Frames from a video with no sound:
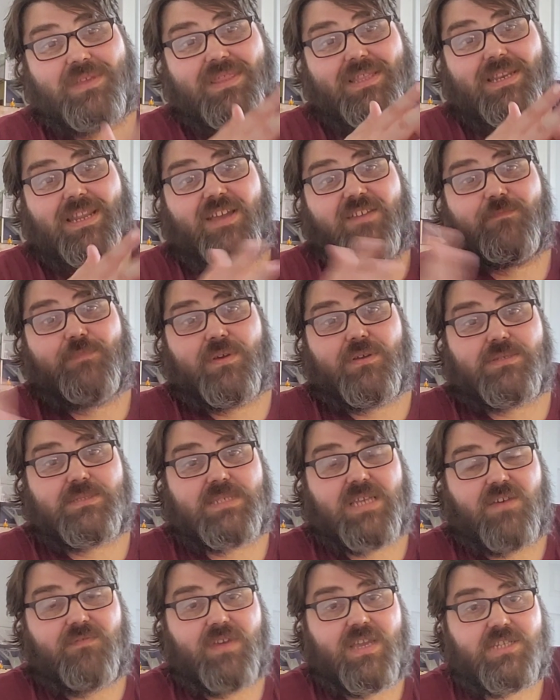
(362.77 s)
about, the lifeboat of
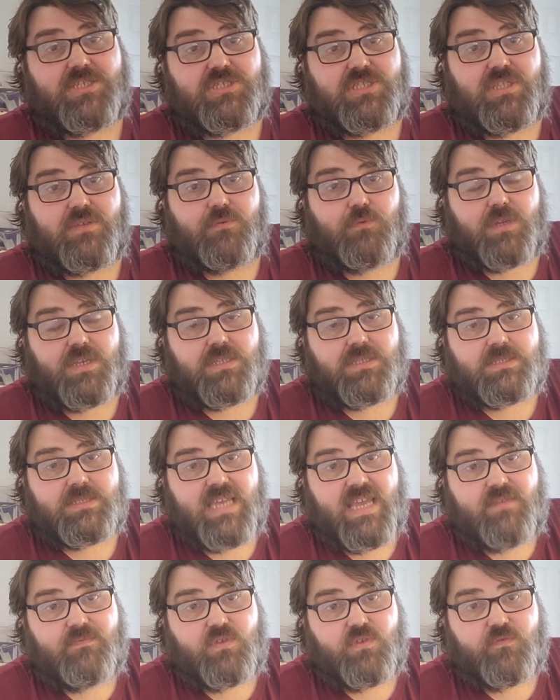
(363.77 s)
salvation that could
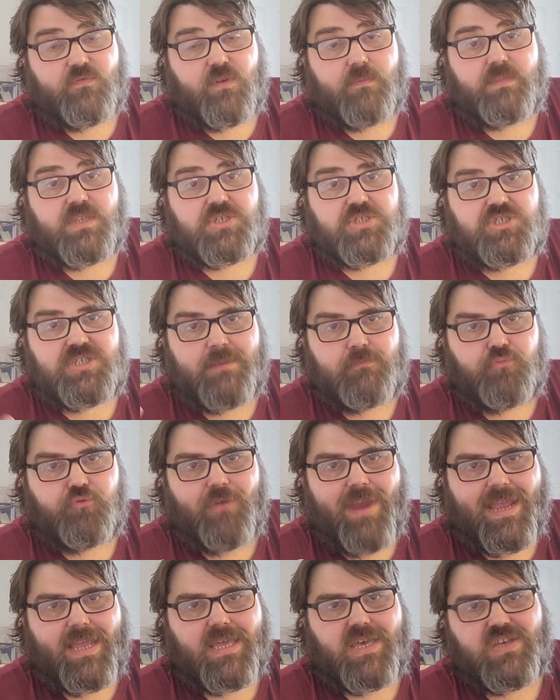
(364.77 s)
save you from the
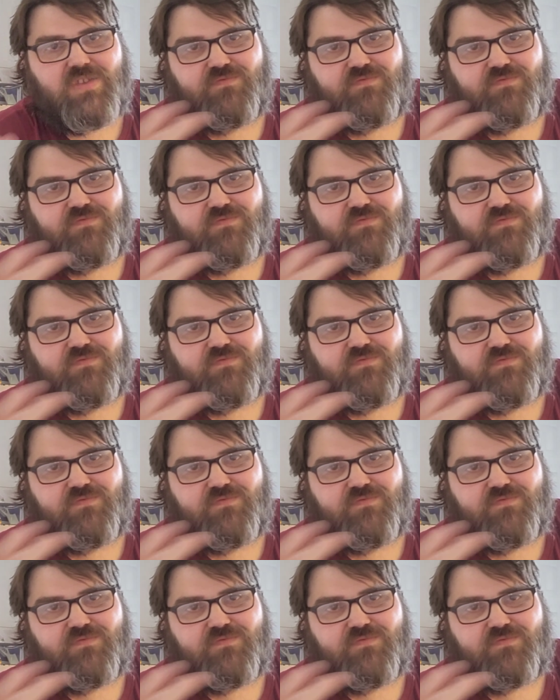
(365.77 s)
shipwreck